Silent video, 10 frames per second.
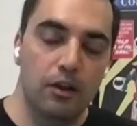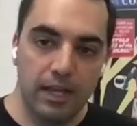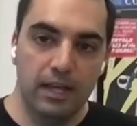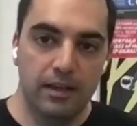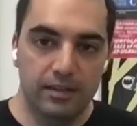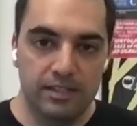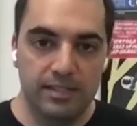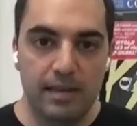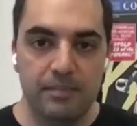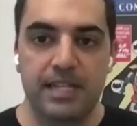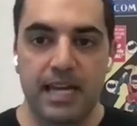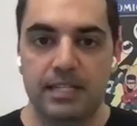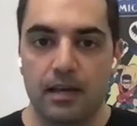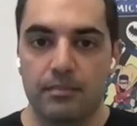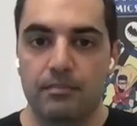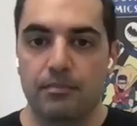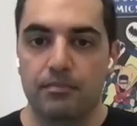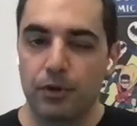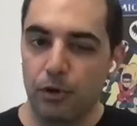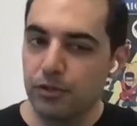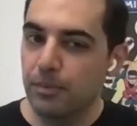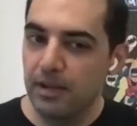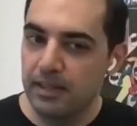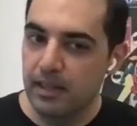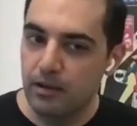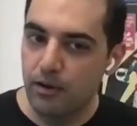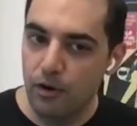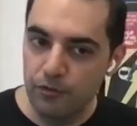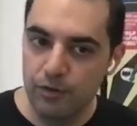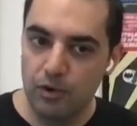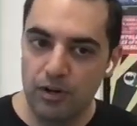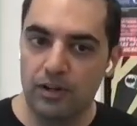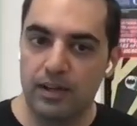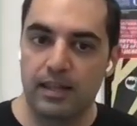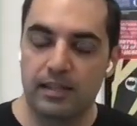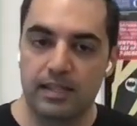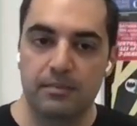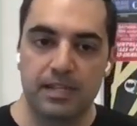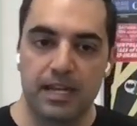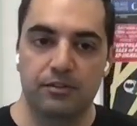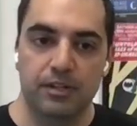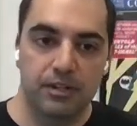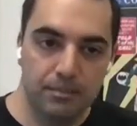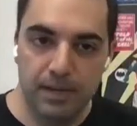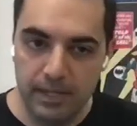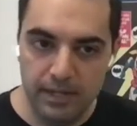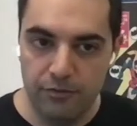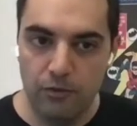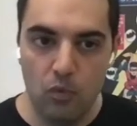are looking at the same data. But ultimately, they often want to look at that same data in a completely